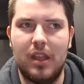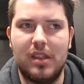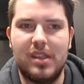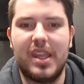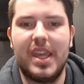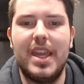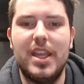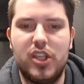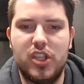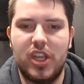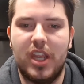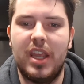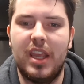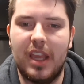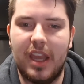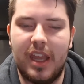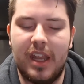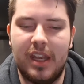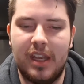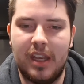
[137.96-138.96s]

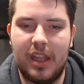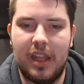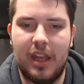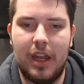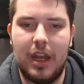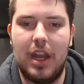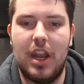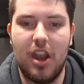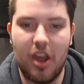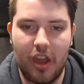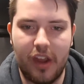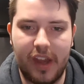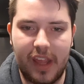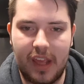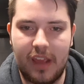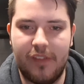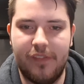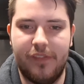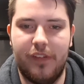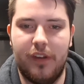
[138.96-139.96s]
teaching and
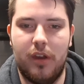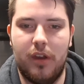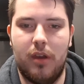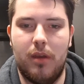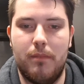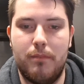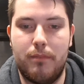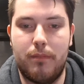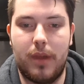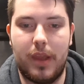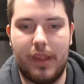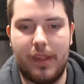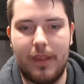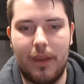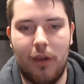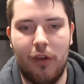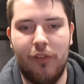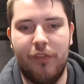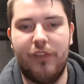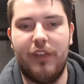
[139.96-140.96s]
learning for
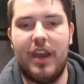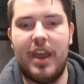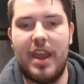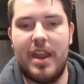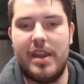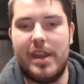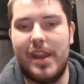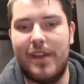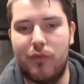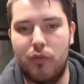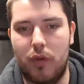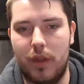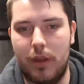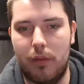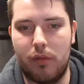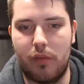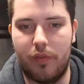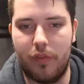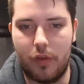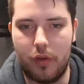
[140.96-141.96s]
myself and everyone
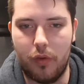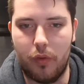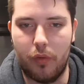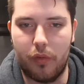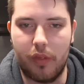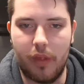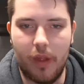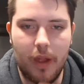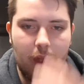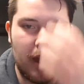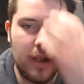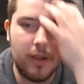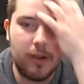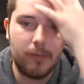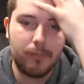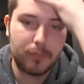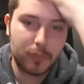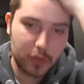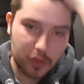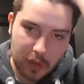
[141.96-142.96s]
else in the course.
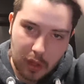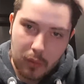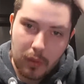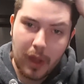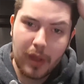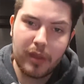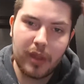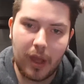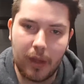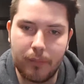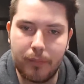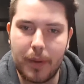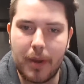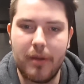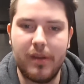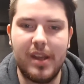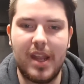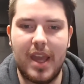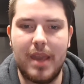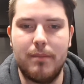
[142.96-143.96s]
So I'm
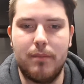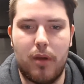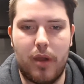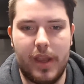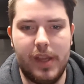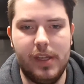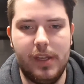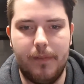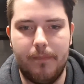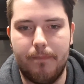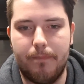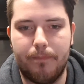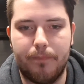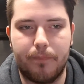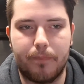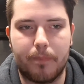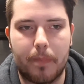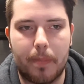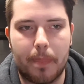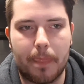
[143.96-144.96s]
bearing that in mind.
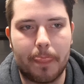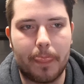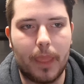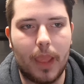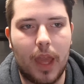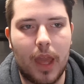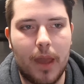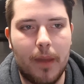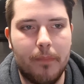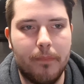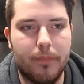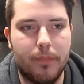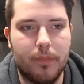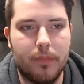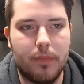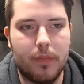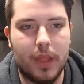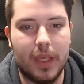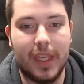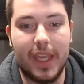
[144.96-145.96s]

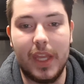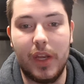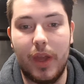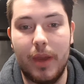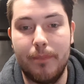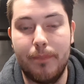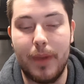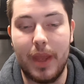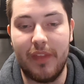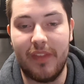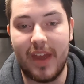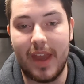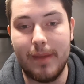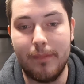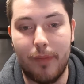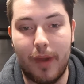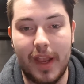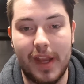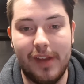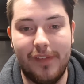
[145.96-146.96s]
Again, I bear that in
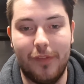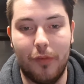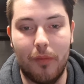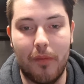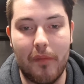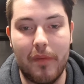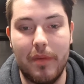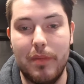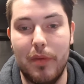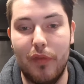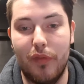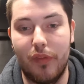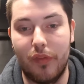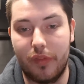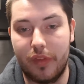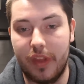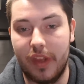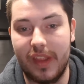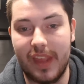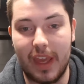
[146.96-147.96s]
mind for when we moved
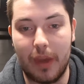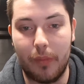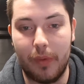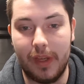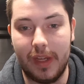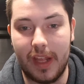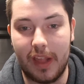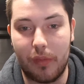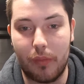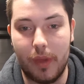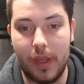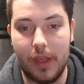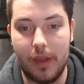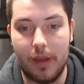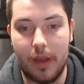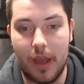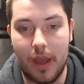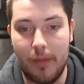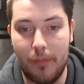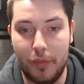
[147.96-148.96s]
into the tech week next week,
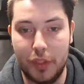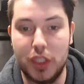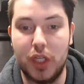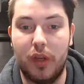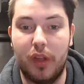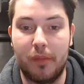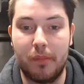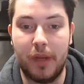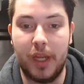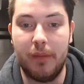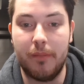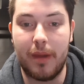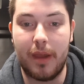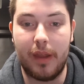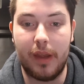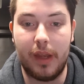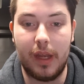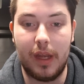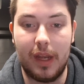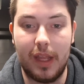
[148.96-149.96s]
which I'll explain
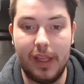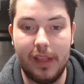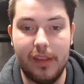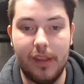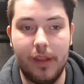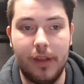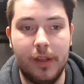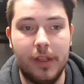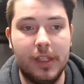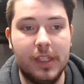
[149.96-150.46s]
about a little later.